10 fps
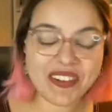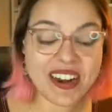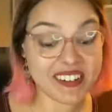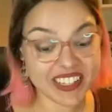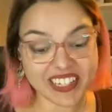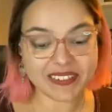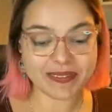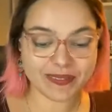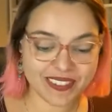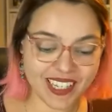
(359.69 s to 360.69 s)
fair enough.
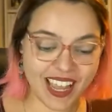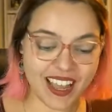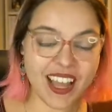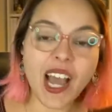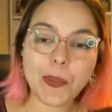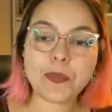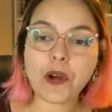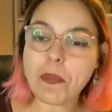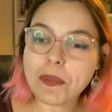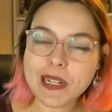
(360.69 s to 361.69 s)
Yeah.
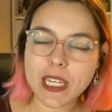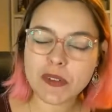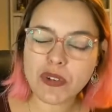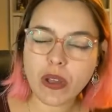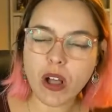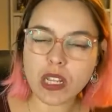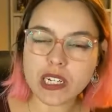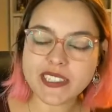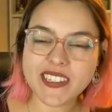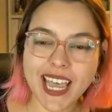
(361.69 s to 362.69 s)
Probably if we call
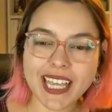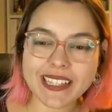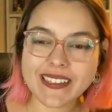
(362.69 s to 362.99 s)
our dads